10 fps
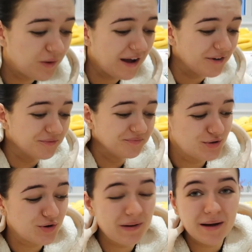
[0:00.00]
Wow,
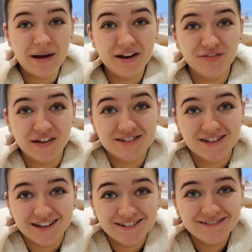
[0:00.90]
talk about
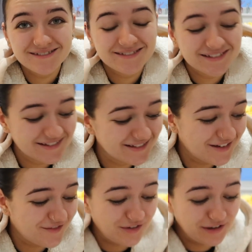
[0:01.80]
manifesting.
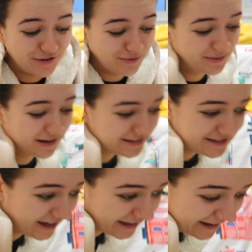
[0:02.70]
I've only gone and bloody
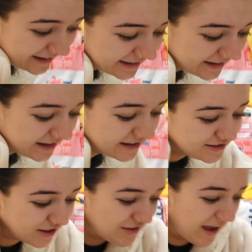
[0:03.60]
done it.
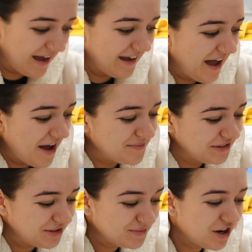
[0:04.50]
So yeah, um,
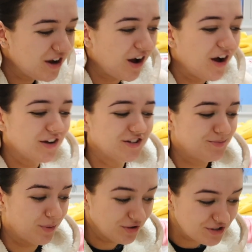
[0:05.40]
Gymshark are
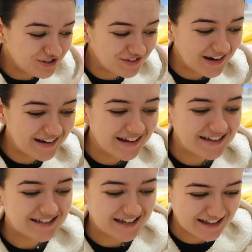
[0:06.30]

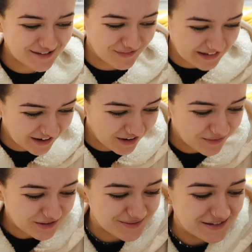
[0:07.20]
sponsoring today's
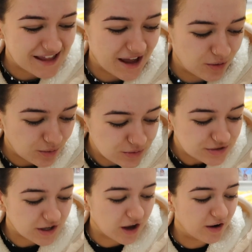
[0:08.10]
video, which means they are
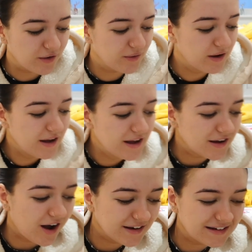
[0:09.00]
also
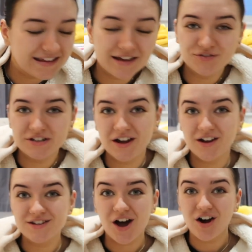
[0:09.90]
kindly gifting
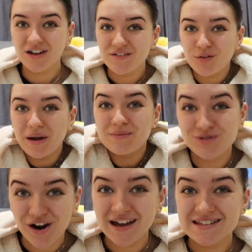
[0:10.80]
us our giveaway
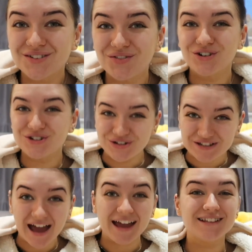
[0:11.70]
prize for
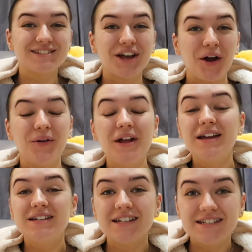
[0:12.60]
today. So
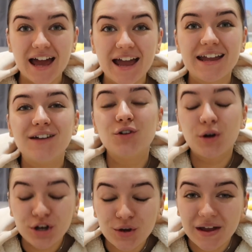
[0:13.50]
today, if
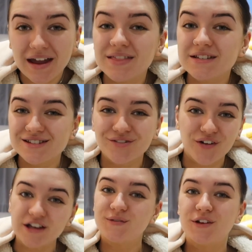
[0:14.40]
you're new here and this is the
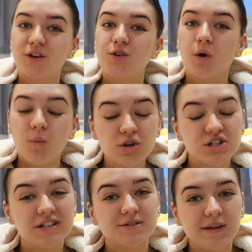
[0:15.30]
first video you are
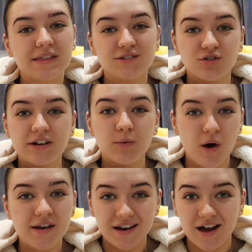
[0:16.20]
watching this week, there's already
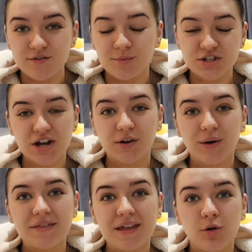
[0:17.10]
one live on my
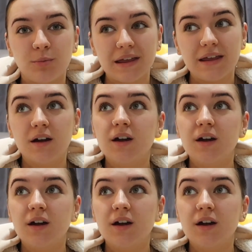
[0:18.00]
channel and there will be